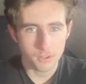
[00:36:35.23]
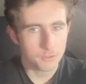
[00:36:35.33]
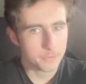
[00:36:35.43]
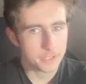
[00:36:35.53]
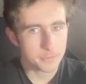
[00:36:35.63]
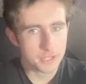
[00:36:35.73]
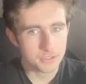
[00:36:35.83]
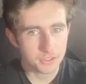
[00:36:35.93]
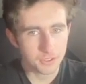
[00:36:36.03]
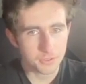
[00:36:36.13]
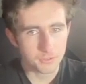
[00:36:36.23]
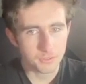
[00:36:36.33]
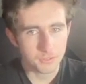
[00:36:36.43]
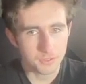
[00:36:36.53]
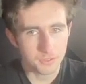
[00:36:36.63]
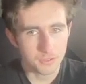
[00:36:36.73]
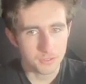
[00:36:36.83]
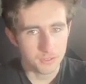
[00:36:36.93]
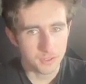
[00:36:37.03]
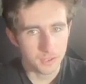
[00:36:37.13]
Fig peach scone.
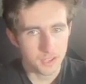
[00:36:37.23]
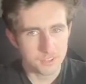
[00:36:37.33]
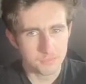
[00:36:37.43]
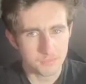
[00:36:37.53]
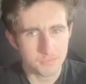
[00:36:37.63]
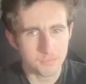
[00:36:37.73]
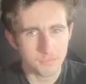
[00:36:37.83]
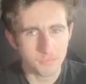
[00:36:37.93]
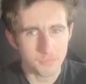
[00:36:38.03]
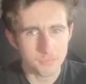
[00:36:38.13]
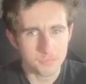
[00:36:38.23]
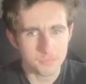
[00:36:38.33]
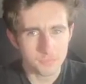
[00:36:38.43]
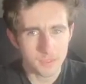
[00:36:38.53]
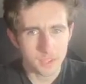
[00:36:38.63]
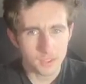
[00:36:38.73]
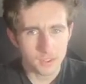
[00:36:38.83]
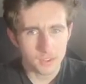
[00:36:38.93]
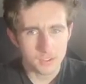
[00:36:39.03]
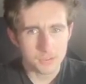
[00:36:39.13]
Hmm.
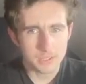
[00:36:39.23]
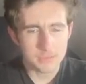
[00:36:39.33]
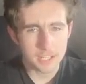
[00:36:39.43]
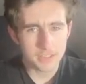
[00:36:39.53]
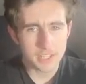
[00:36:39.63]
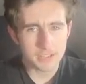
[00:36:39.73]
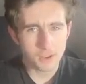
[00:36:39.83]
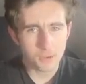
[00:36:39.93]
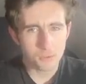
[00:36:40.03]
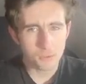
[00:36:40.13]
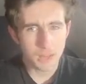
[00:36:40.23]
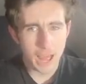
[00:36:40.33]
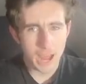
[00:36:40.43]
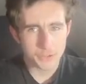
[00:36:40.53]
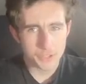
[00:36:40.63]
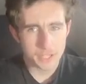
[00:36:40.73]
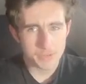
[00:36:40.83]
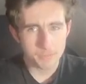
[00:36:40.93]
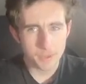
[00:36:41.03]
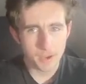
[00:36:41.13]
So it seems like these are all
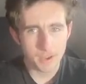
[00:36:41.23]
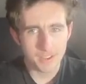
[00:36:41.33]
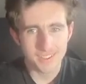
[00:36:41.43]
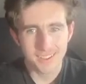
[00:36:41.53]
actually but...